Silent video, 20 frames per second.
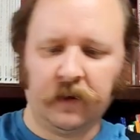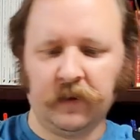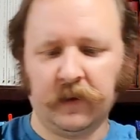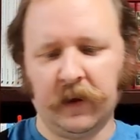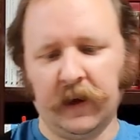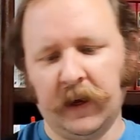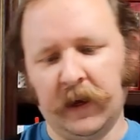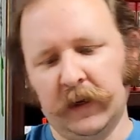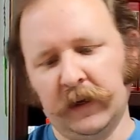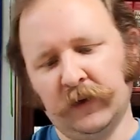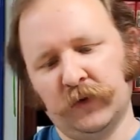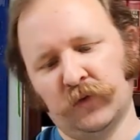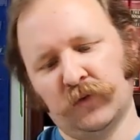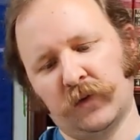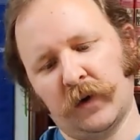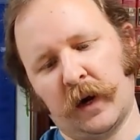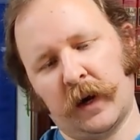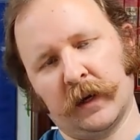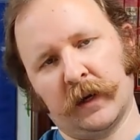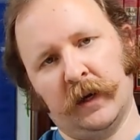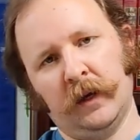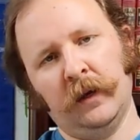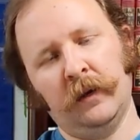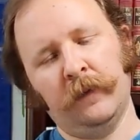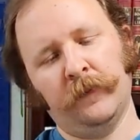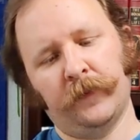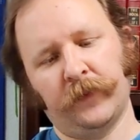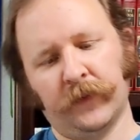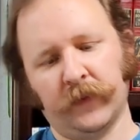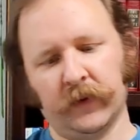The head is
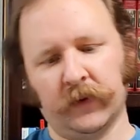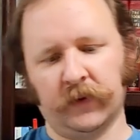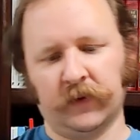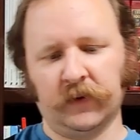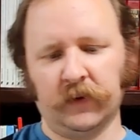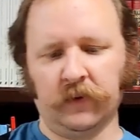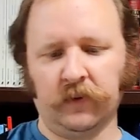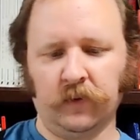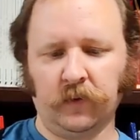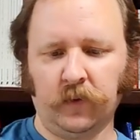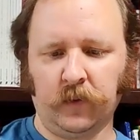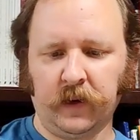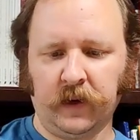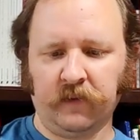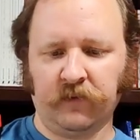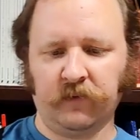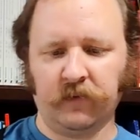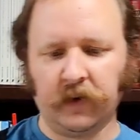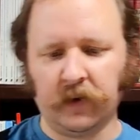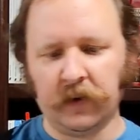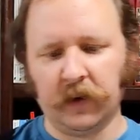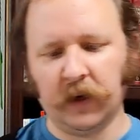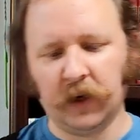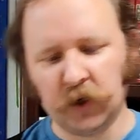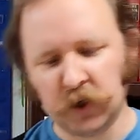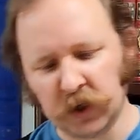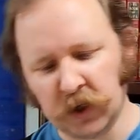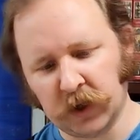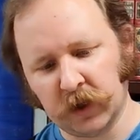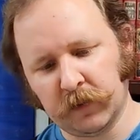rocky, so we have
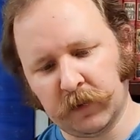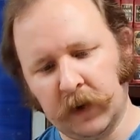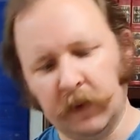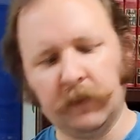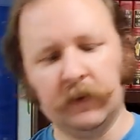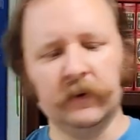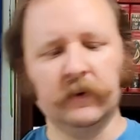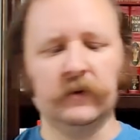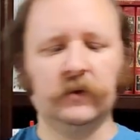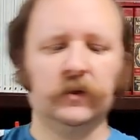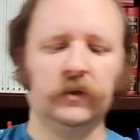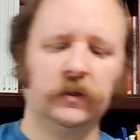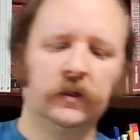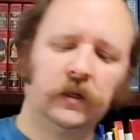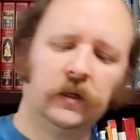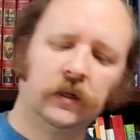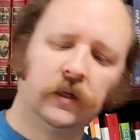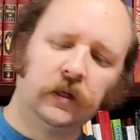variation in the bubbles.